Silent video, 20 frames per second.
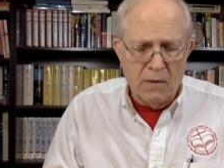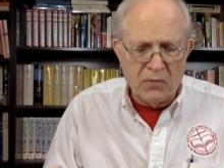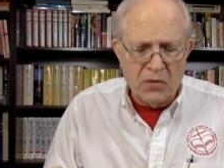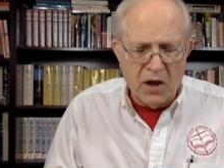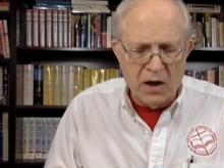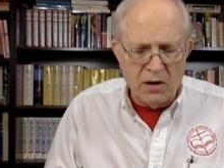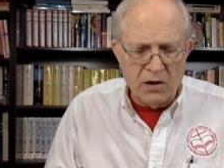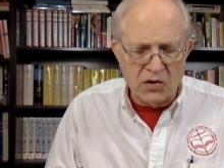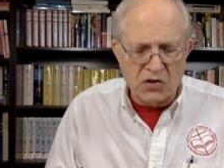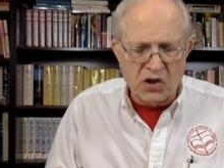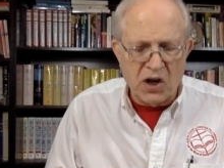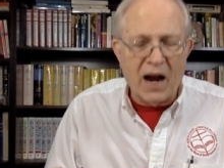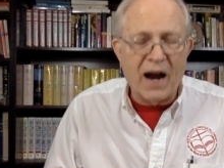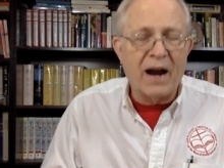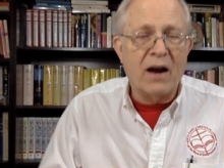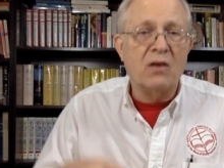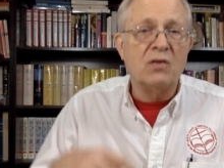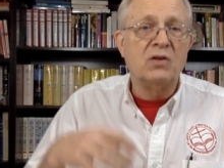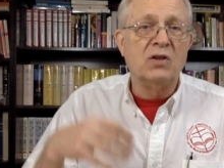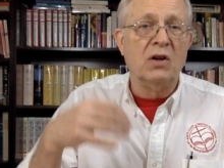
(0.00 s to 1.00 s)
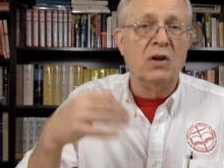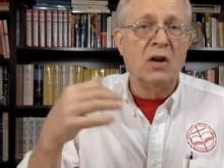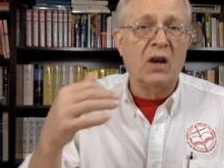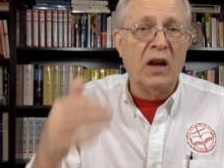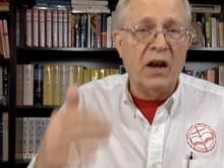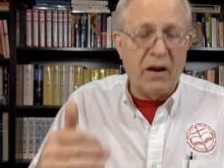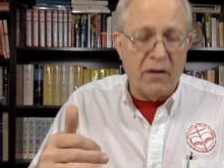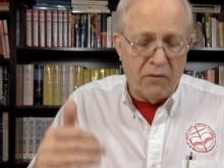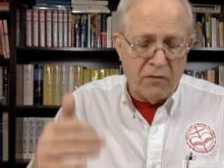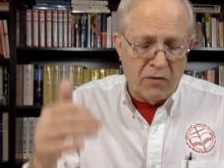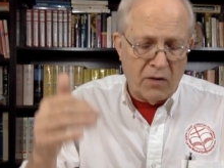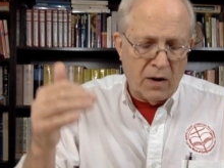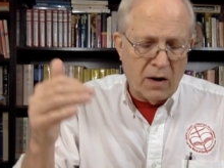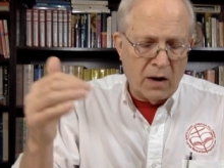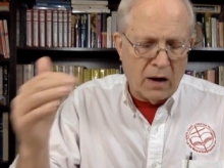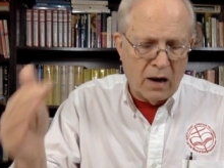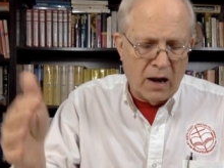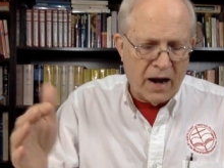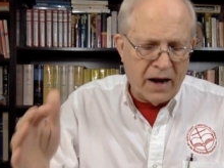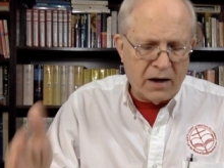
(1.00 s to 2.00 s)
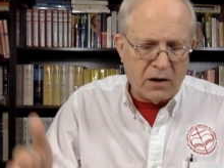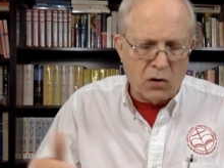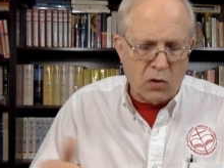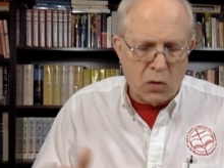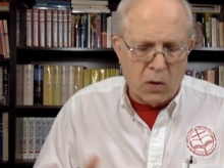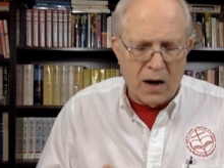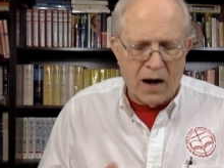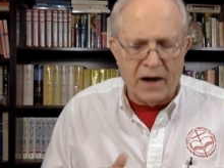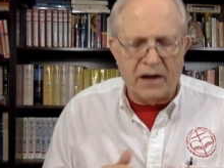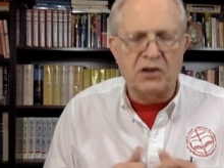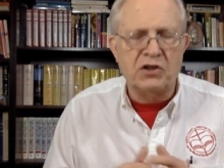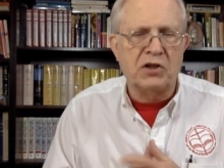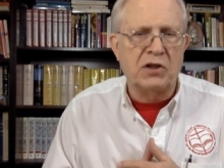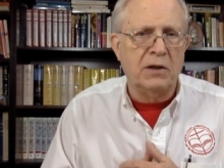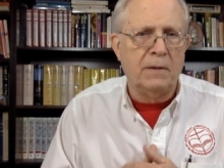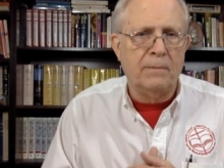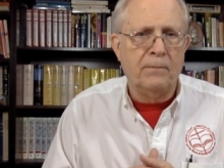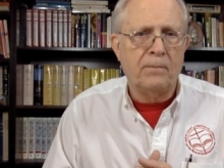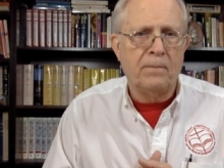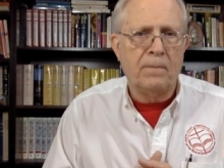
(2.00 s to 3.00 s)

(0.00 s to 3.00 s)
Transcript: they desire to live like Christ.